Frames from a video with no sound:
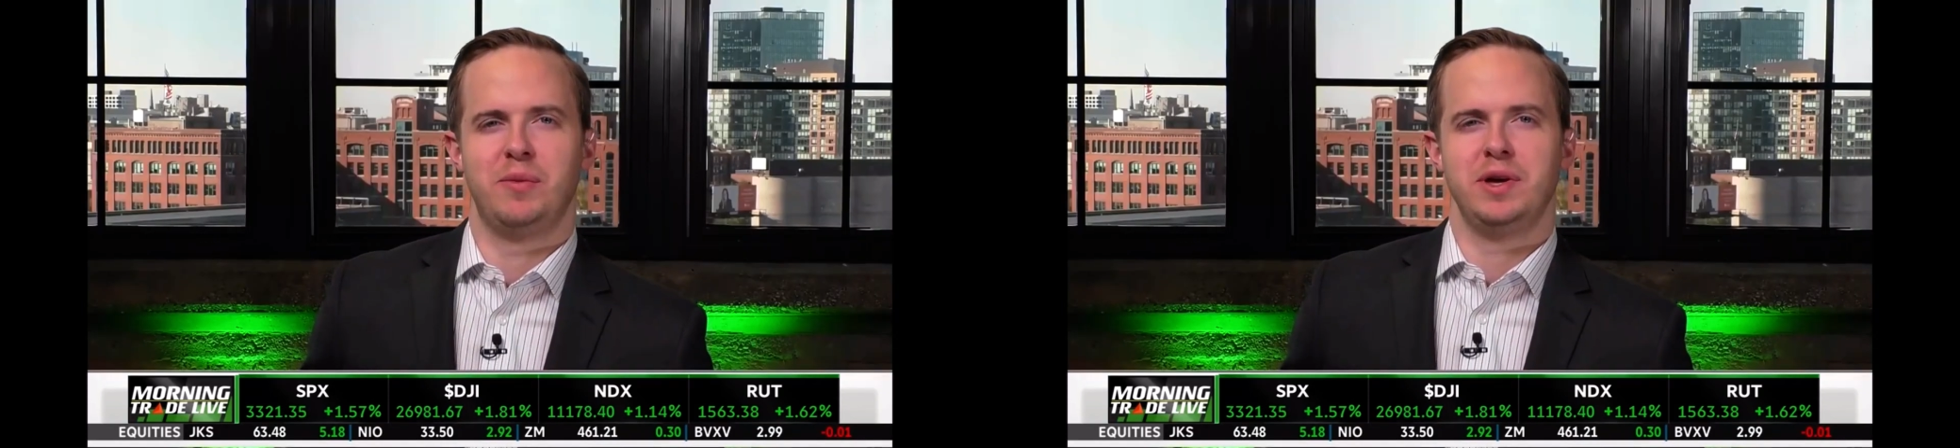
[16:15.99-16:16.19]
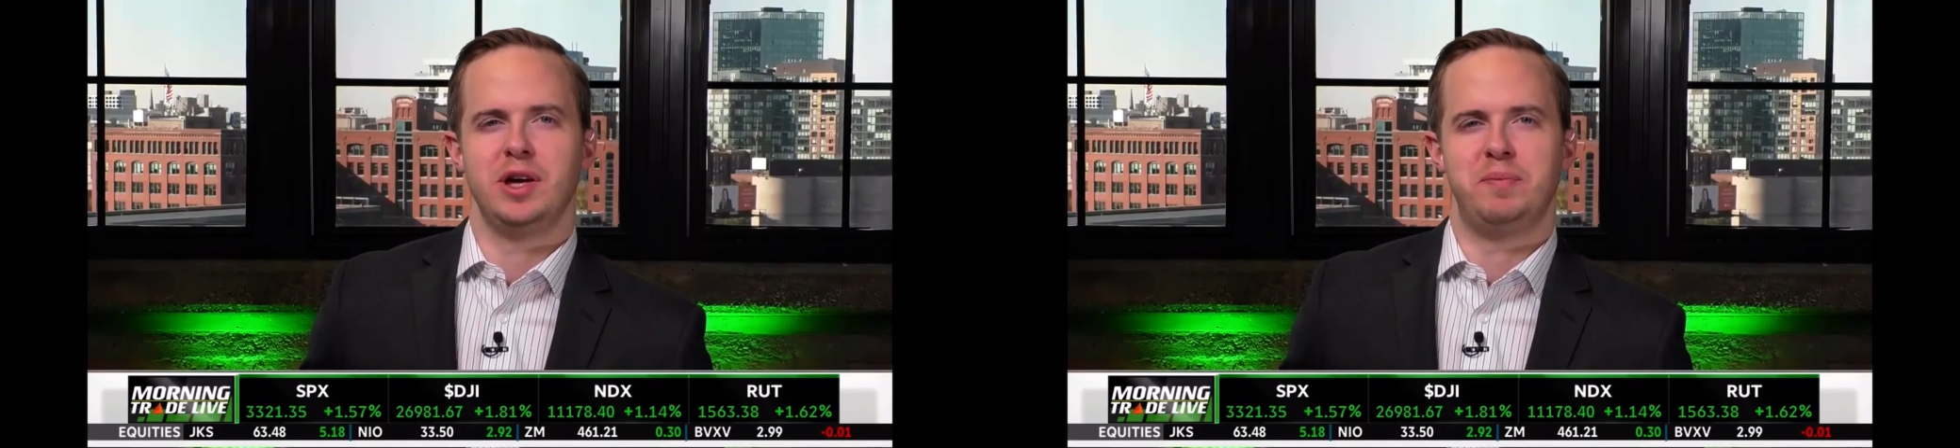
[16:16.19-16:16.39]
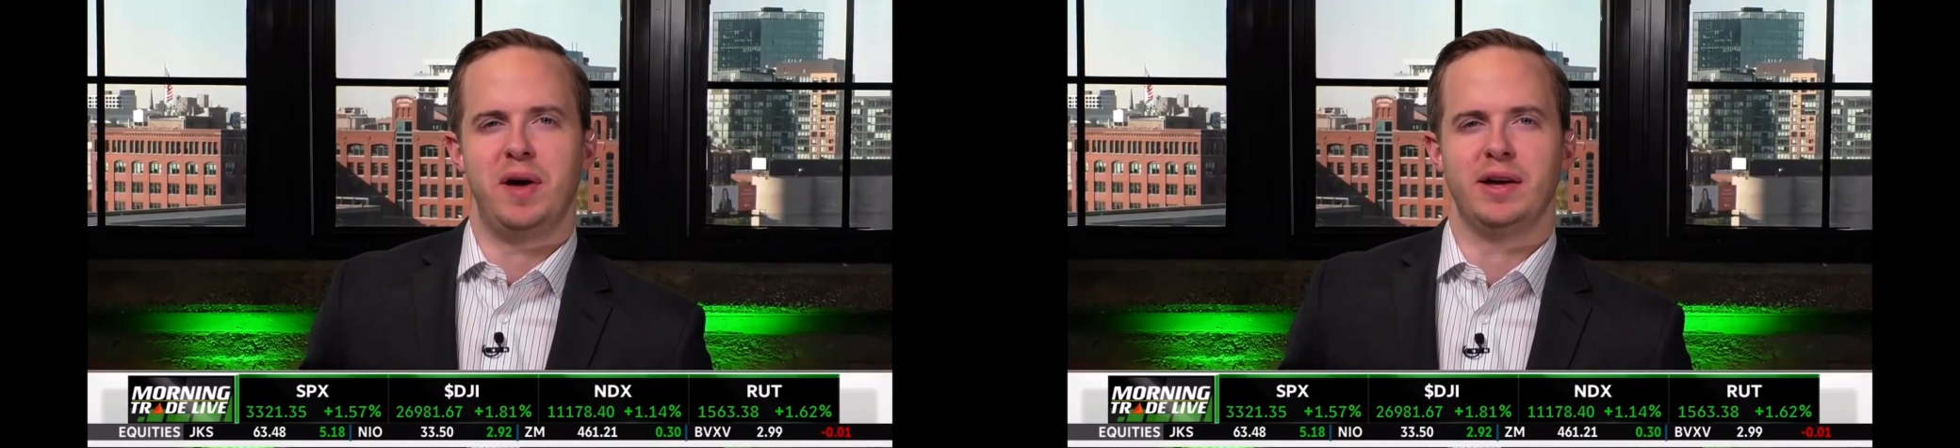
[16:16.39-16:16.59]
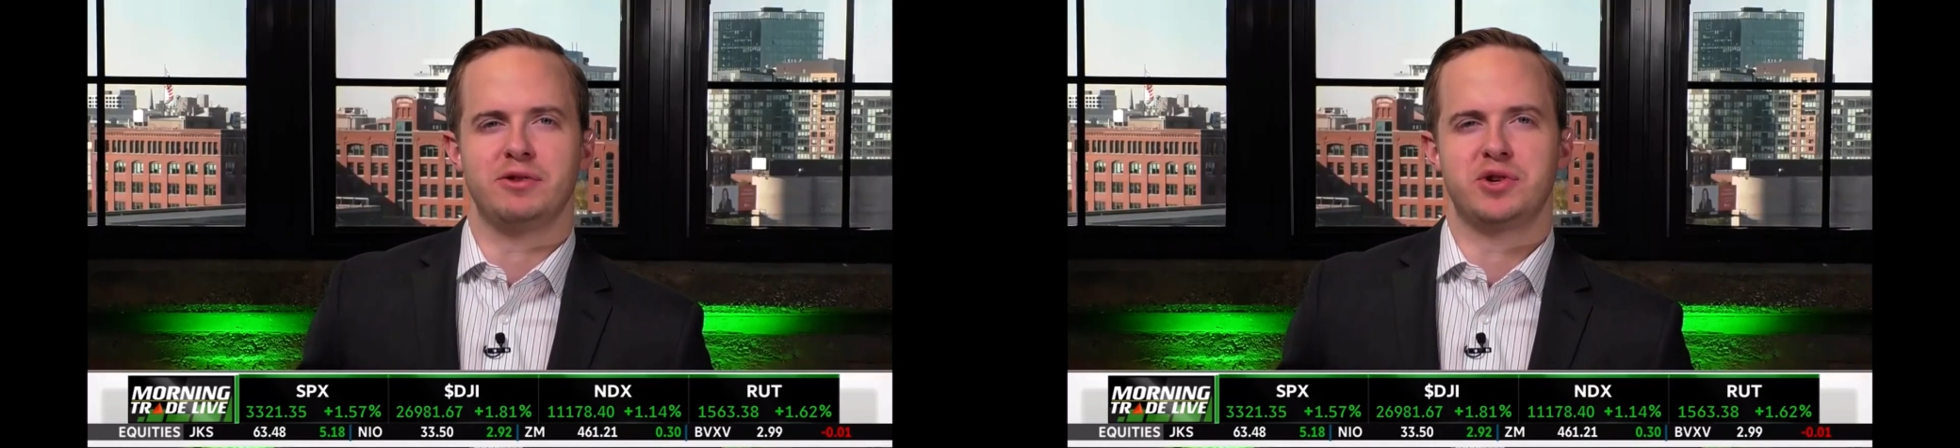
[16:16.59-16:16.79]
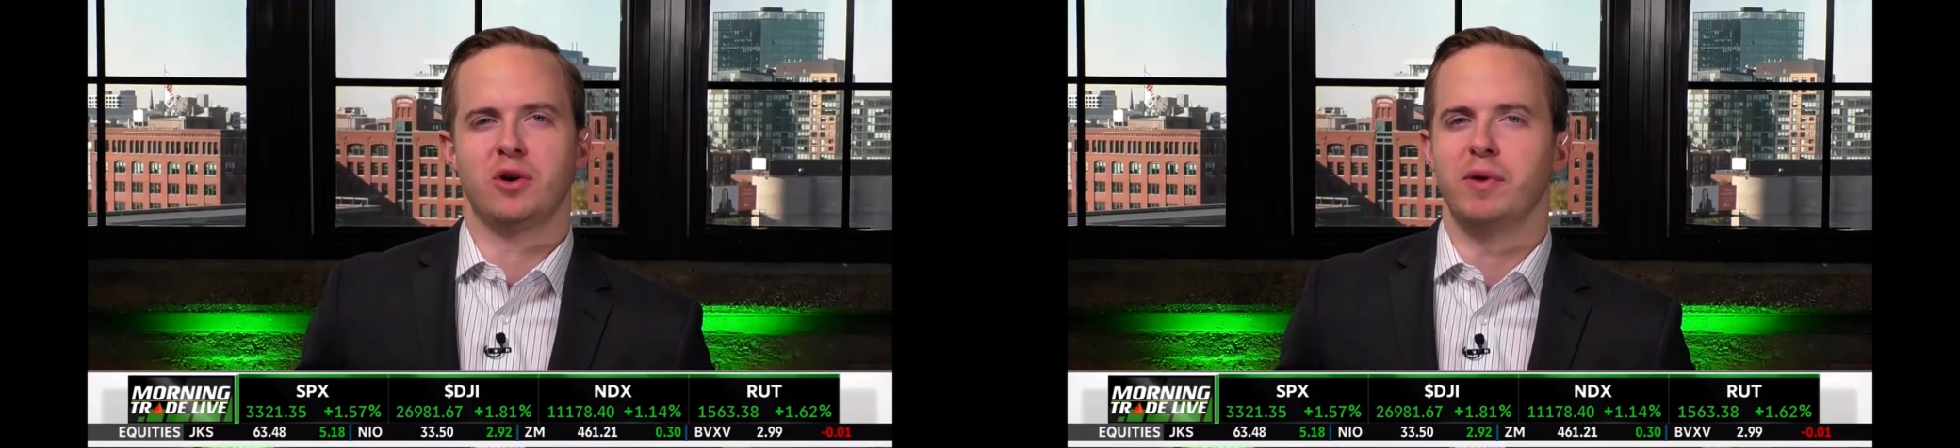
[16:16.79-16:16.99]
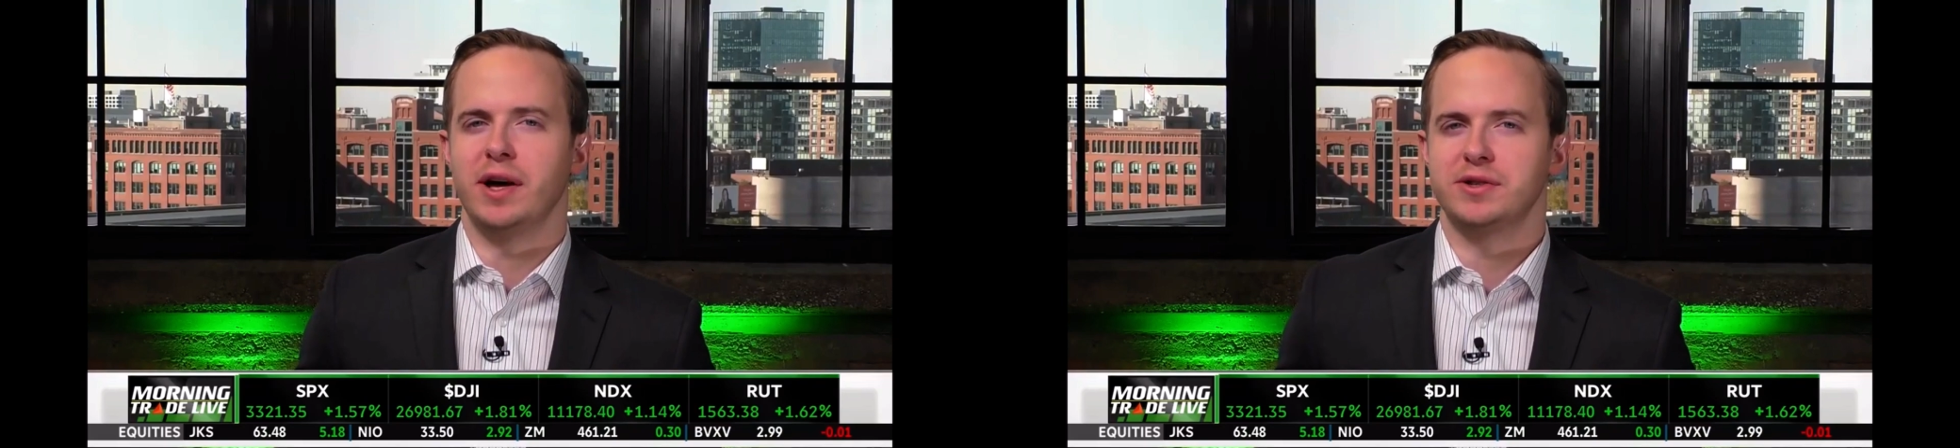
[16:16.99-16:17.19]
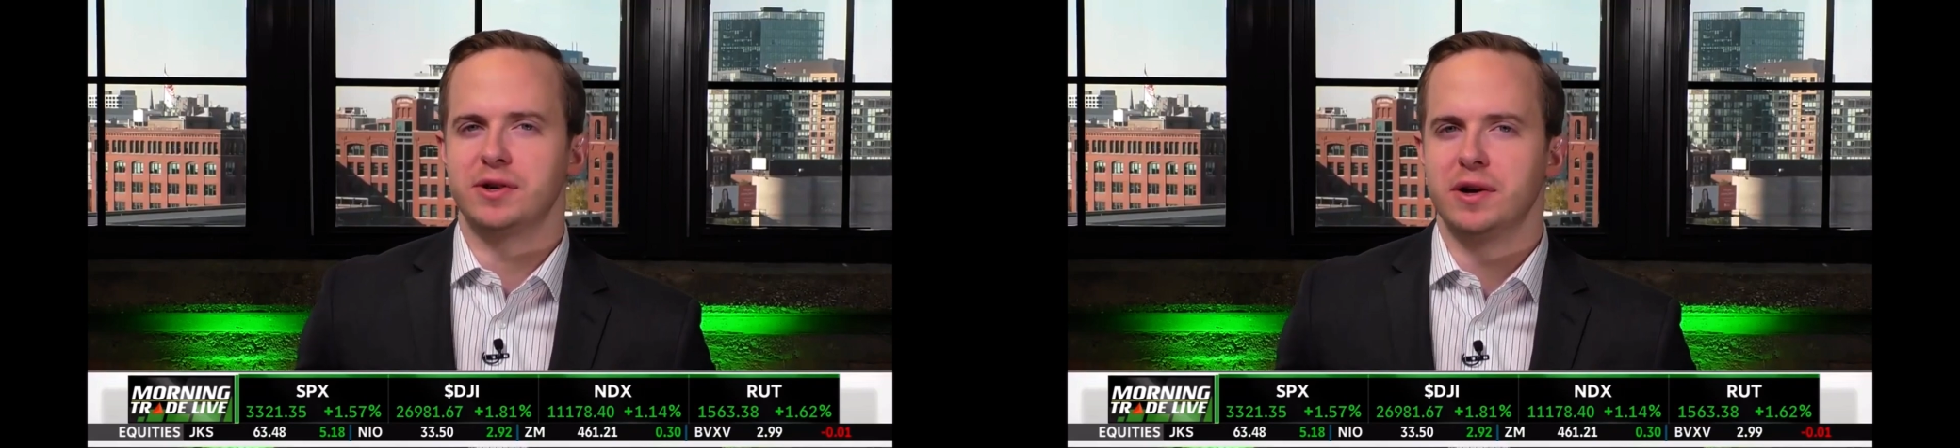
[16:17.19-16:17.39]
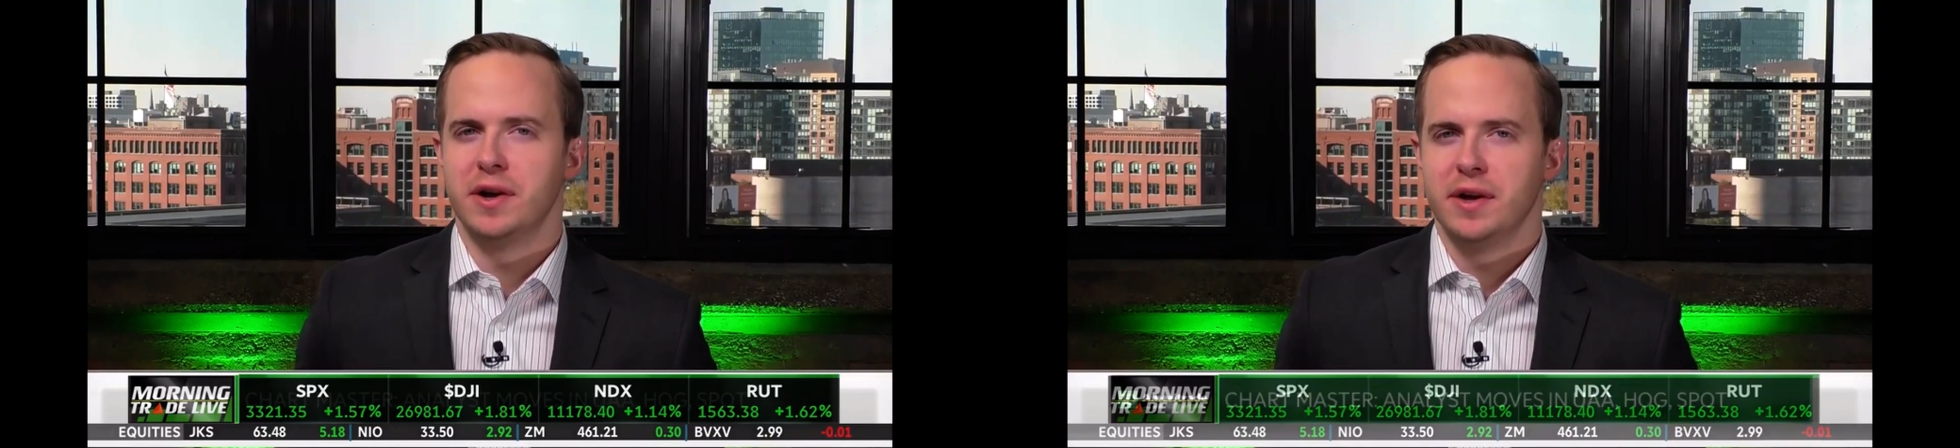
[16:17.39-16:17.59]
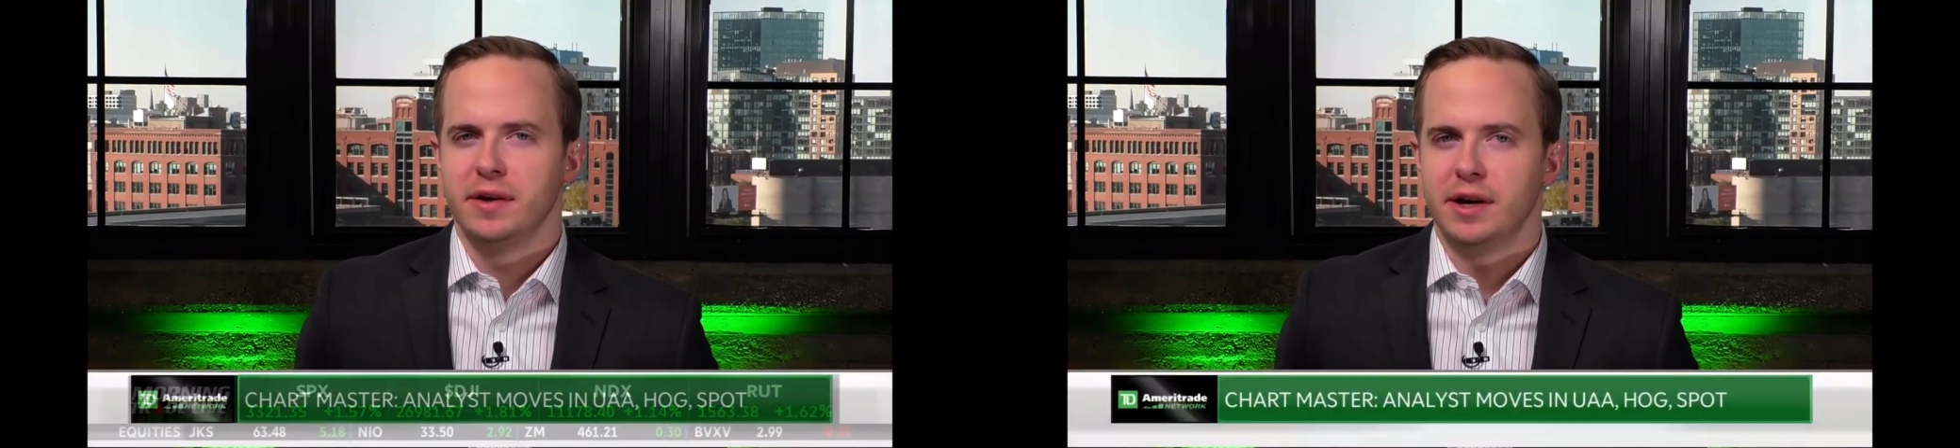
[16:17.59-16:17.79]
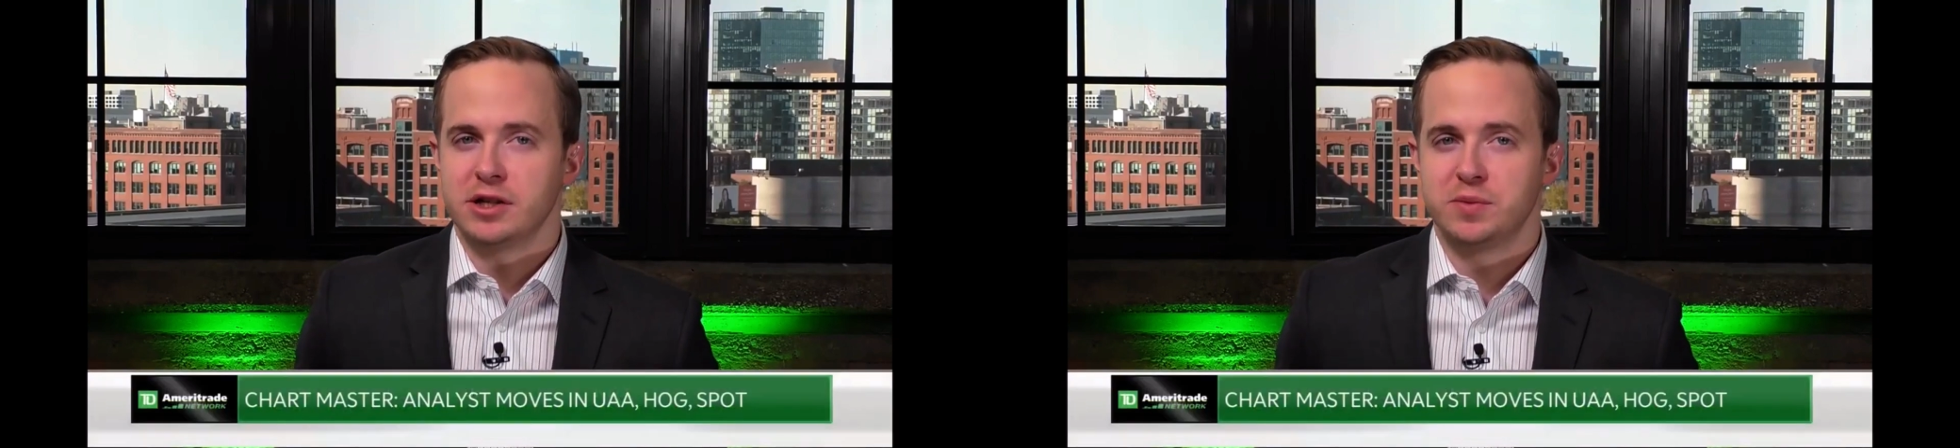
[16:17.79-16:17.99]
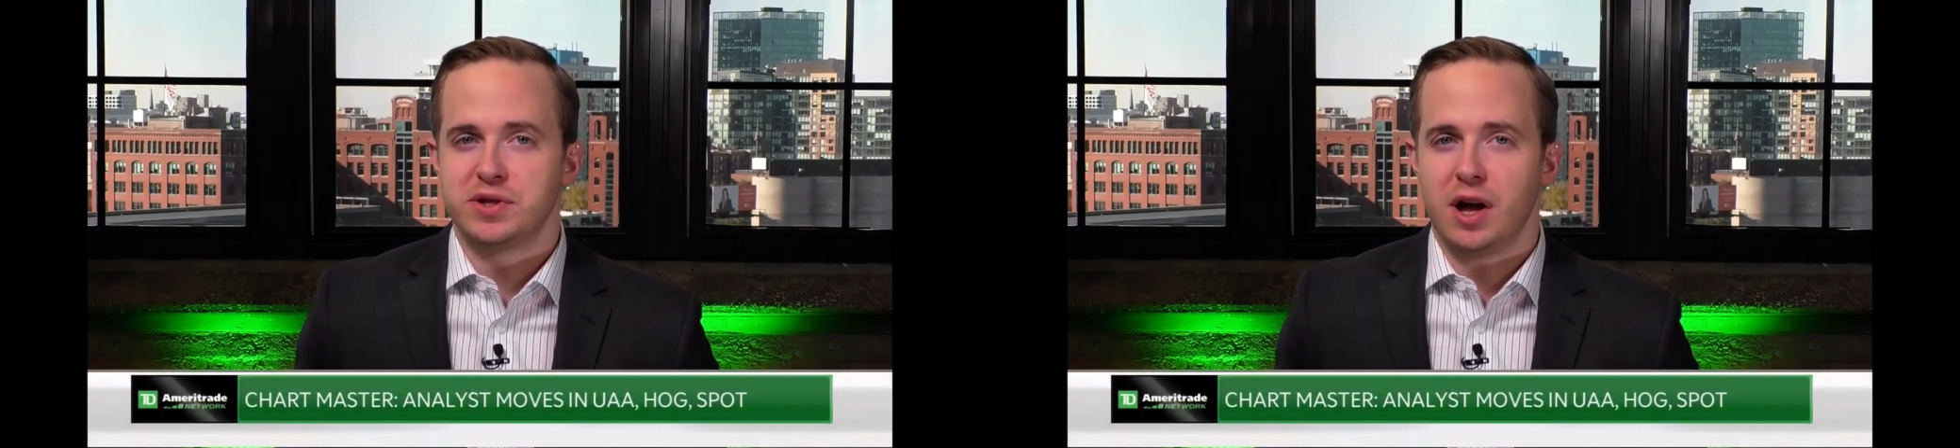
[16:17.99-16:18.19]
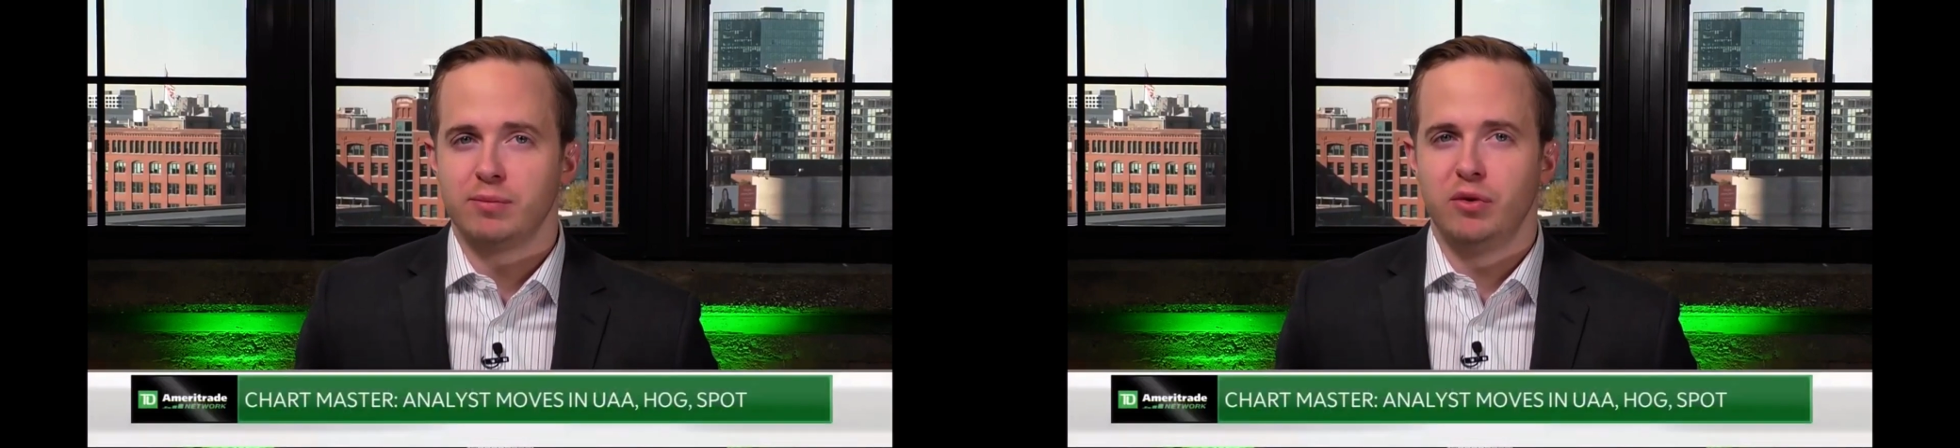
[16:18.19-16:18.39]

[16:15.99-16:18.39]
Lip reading: When we get back, the Chart Master has some stock